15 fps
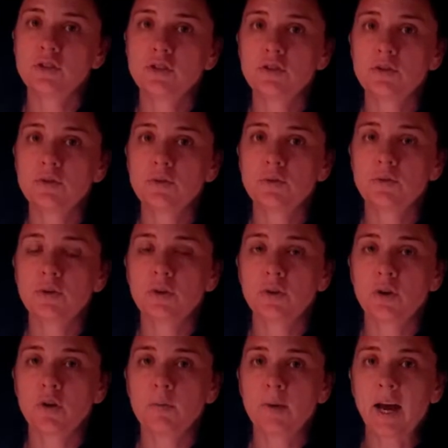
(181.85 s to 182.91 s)
to
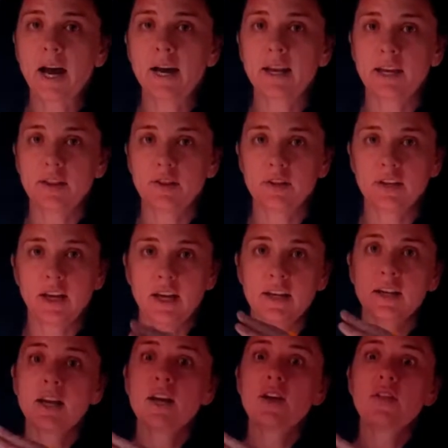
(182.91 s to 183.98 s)
go back and look at
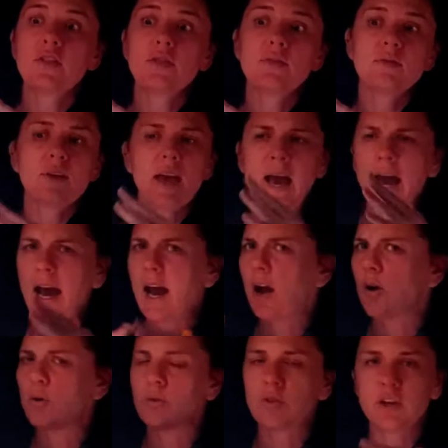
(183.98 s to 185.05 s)

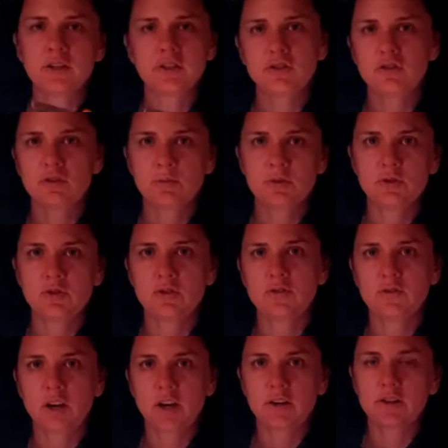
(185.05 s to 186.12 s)
how that distribution
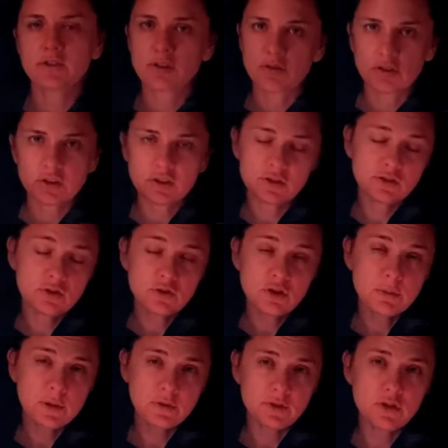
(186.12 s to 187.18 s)
varies over this storm,
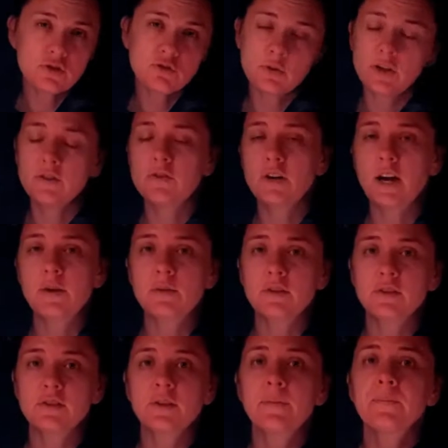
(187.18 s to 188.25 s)
over those 24
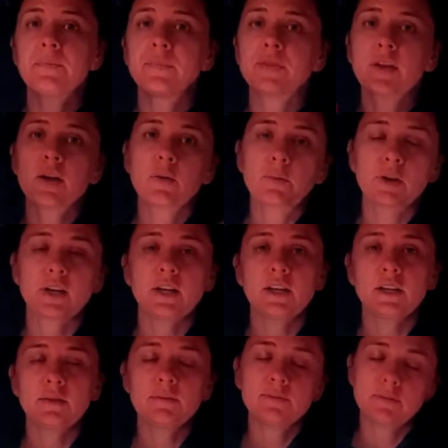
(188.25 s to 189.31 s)
hours, we're going
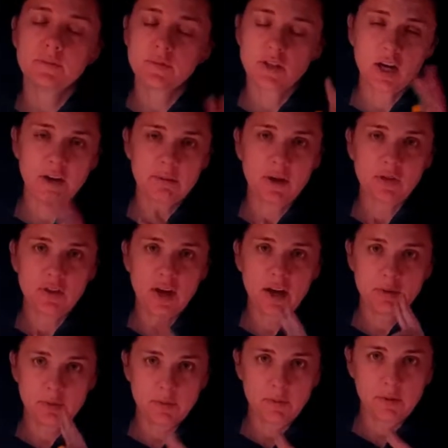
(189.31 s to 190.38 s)
to talk about that
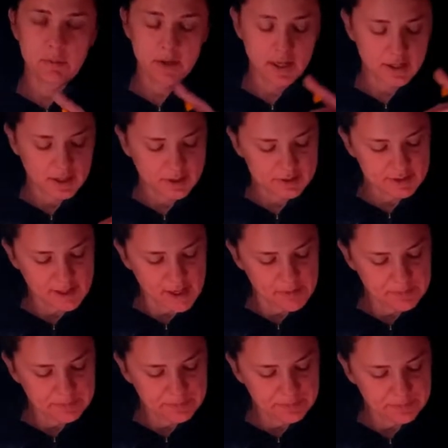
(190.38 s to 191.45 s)
when we meet next
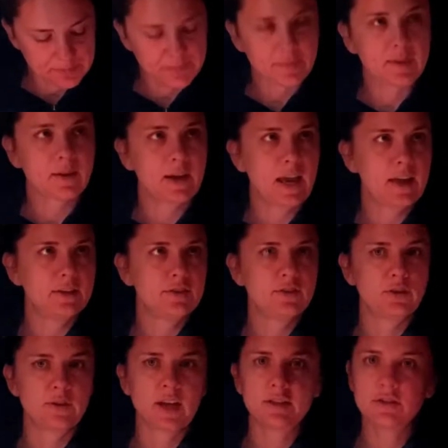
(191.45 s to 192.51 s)
time. Okay, so
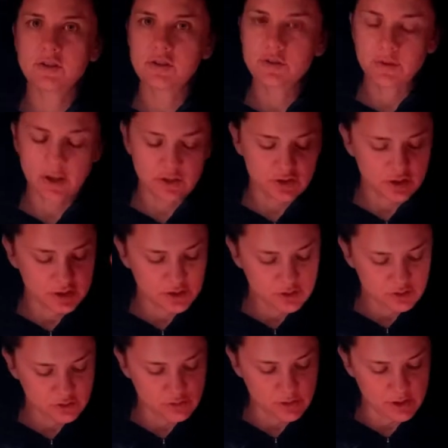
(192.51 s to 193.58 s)
that's the duration,
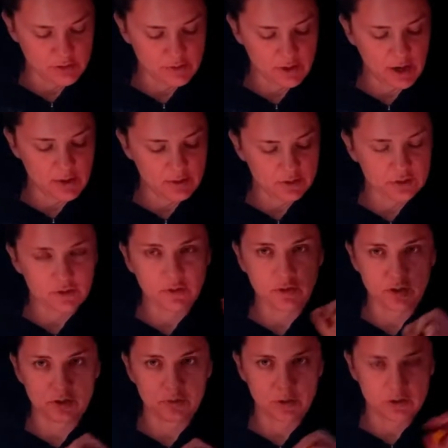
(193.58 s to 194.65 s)
24 hours,
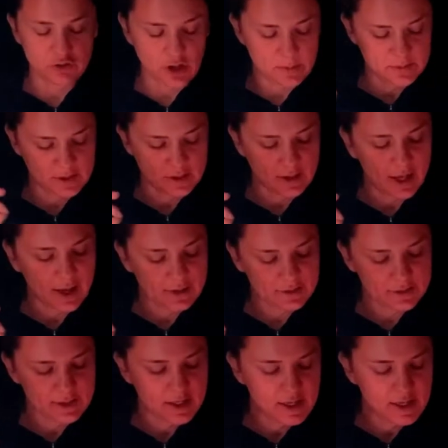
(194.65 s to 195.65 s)
first raindrop to last.